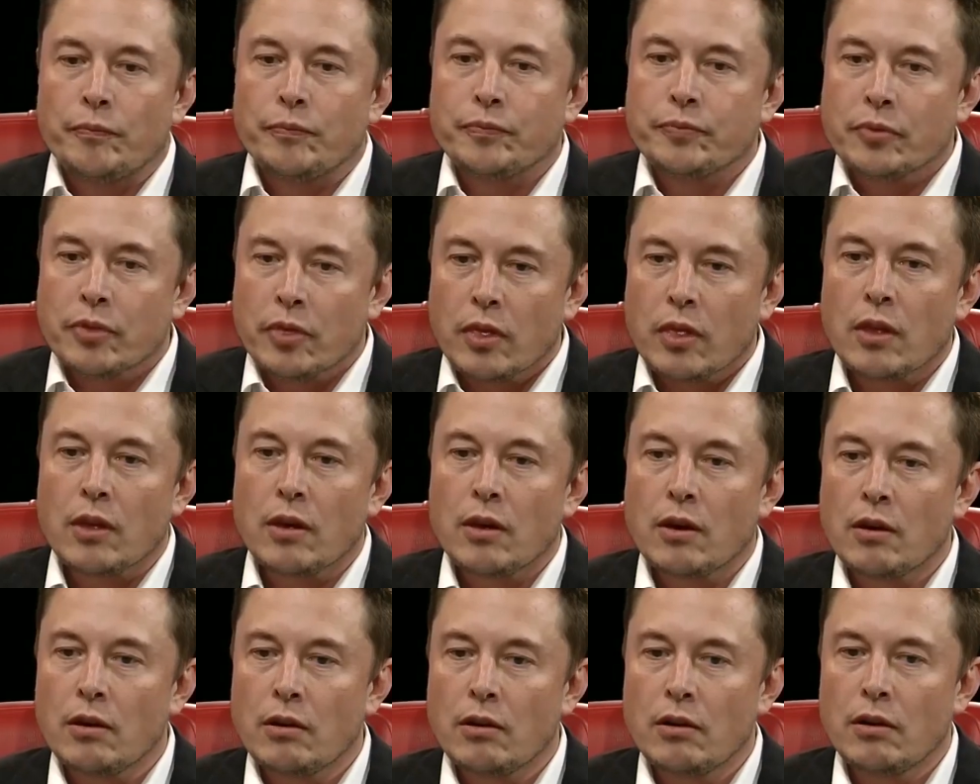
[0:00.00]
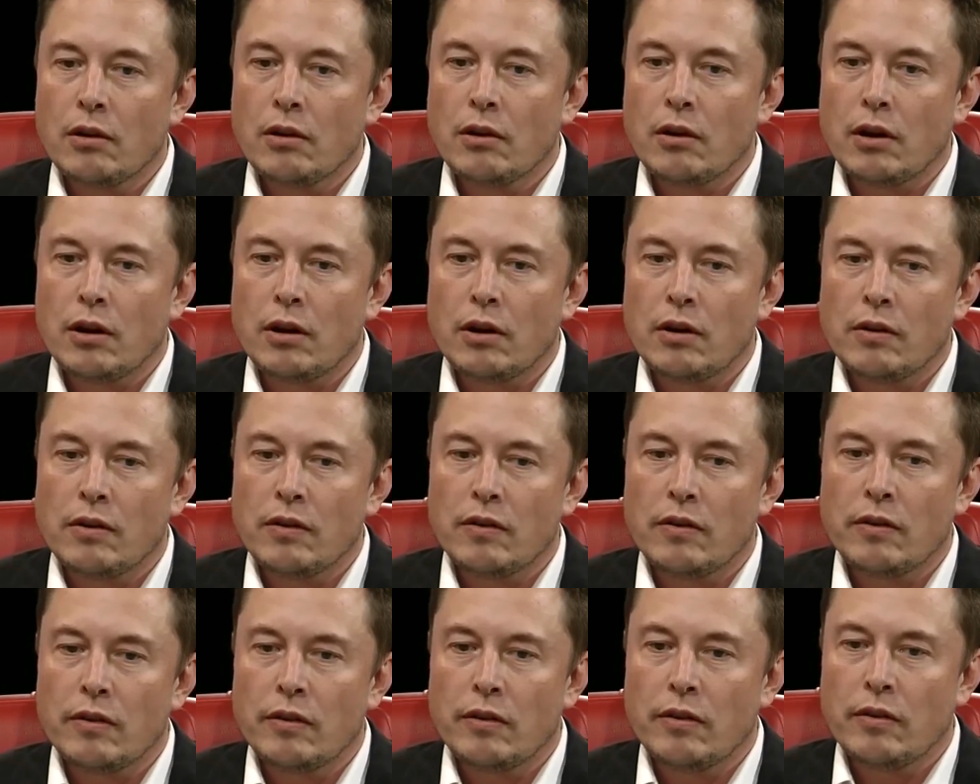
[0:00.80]
starting point from
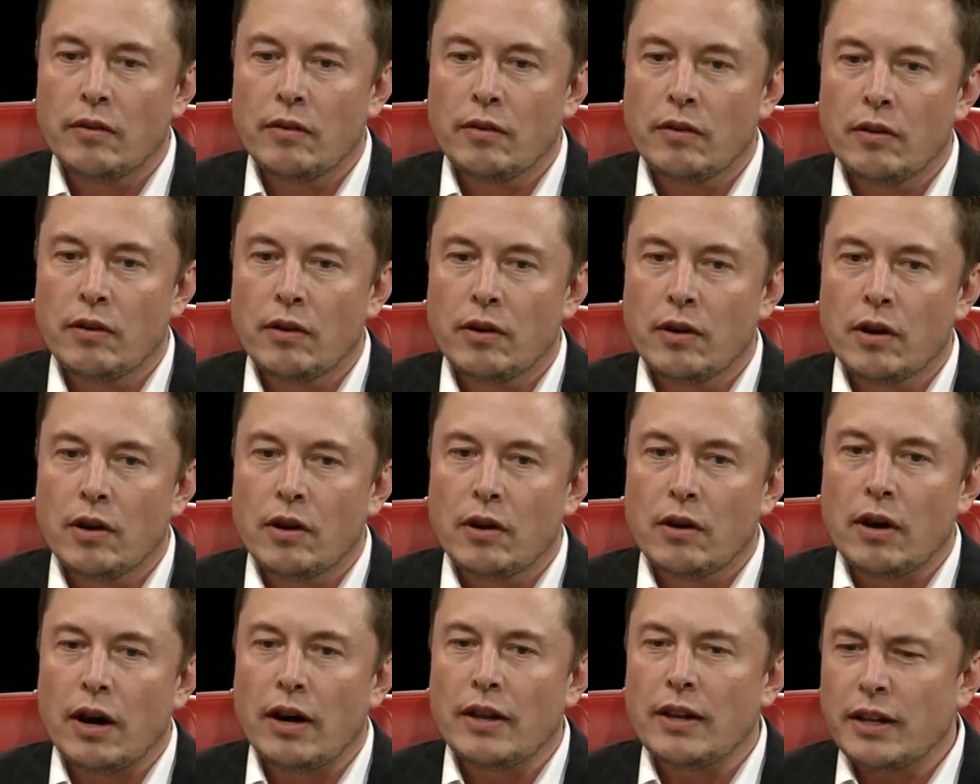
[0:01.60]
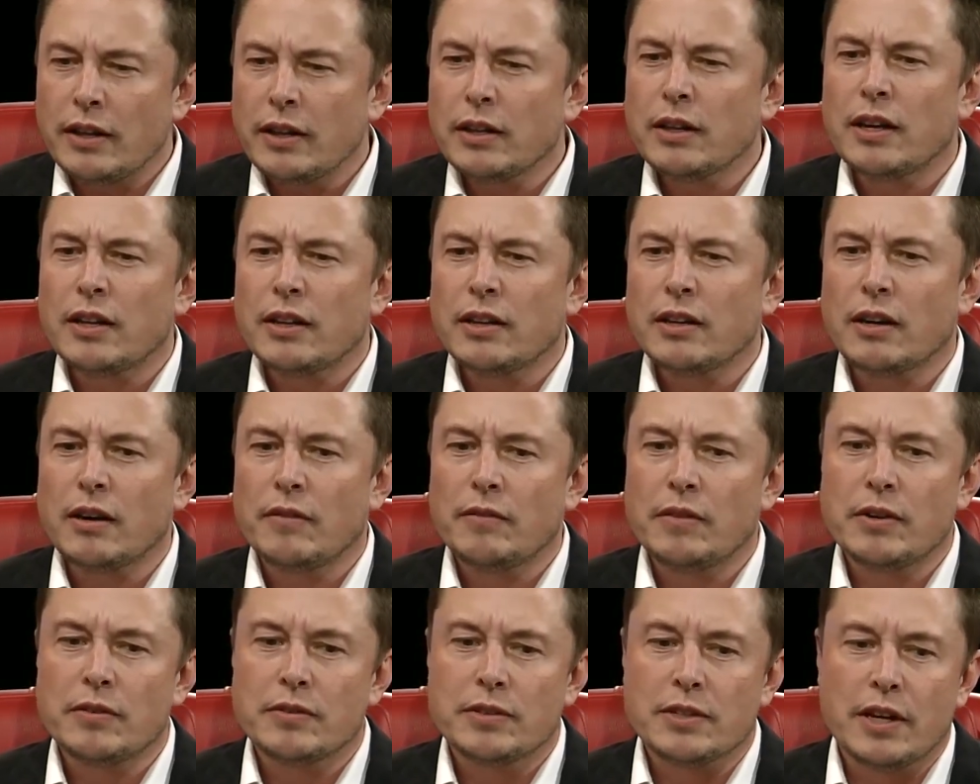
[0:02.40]
him and your thinking
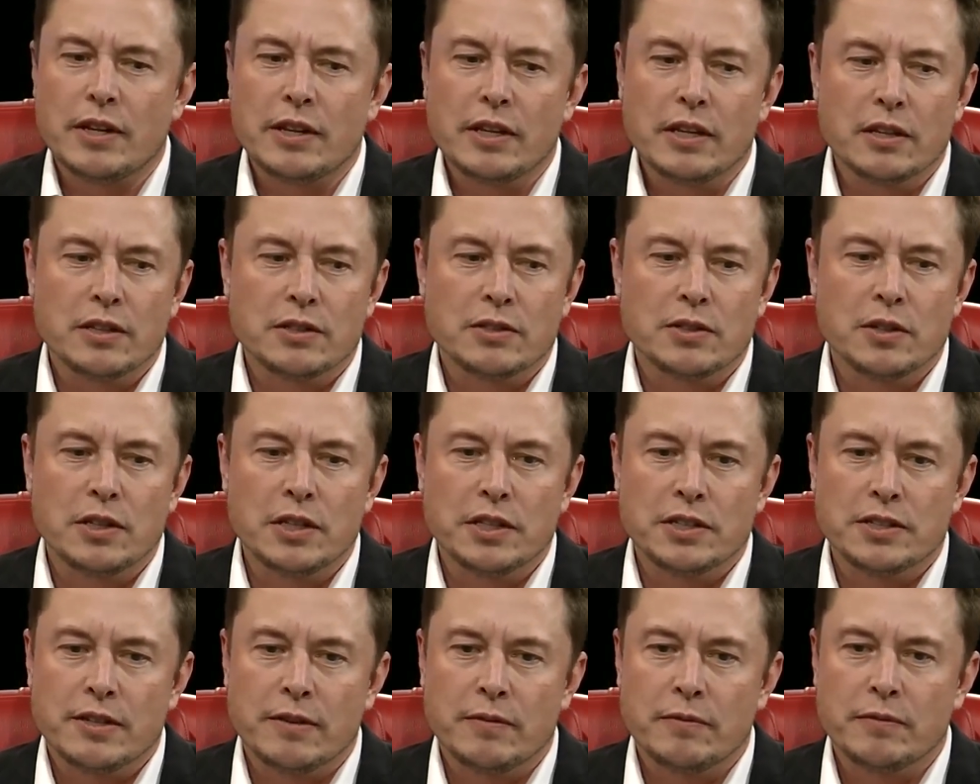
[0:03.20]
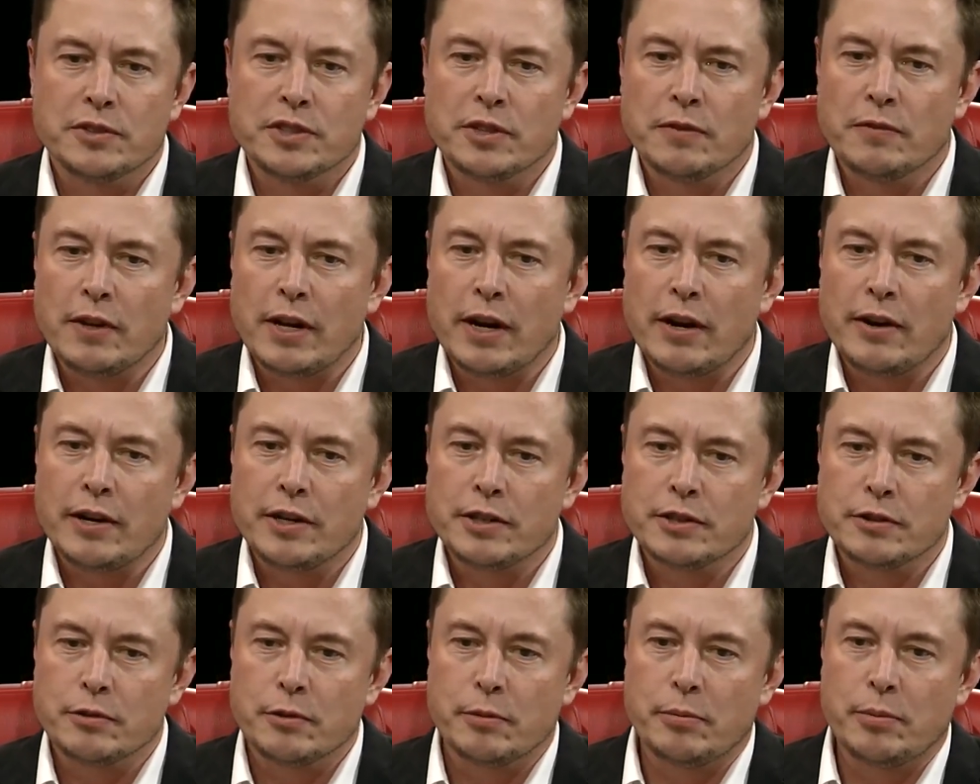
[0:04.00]
process? I think there's certainly some
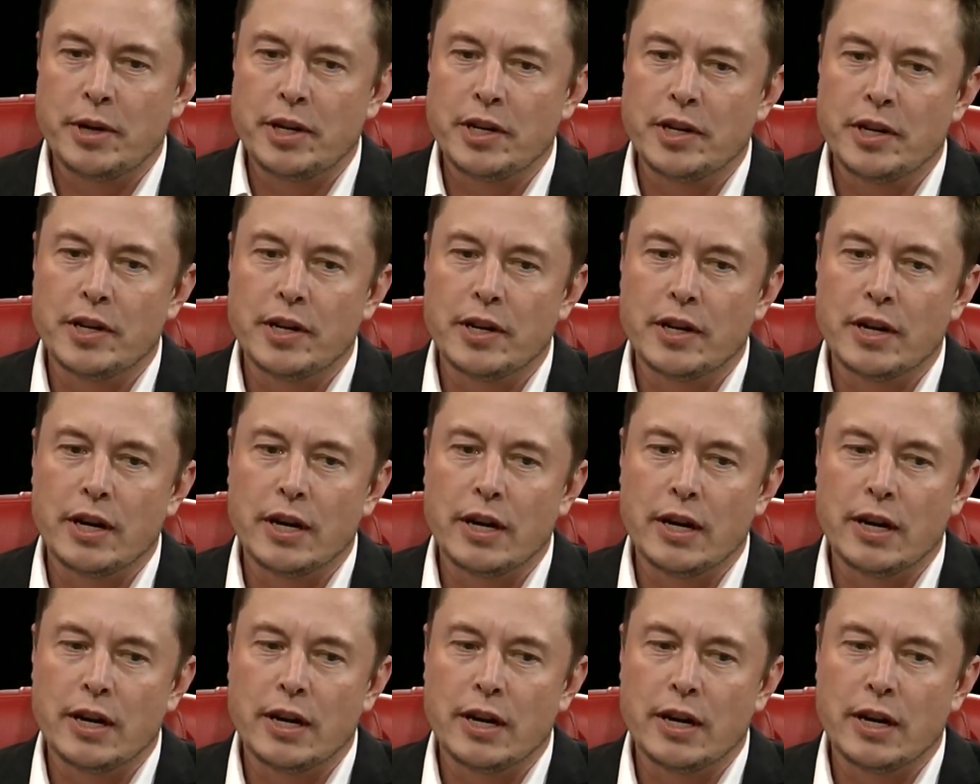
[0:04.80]
similarities of opinion.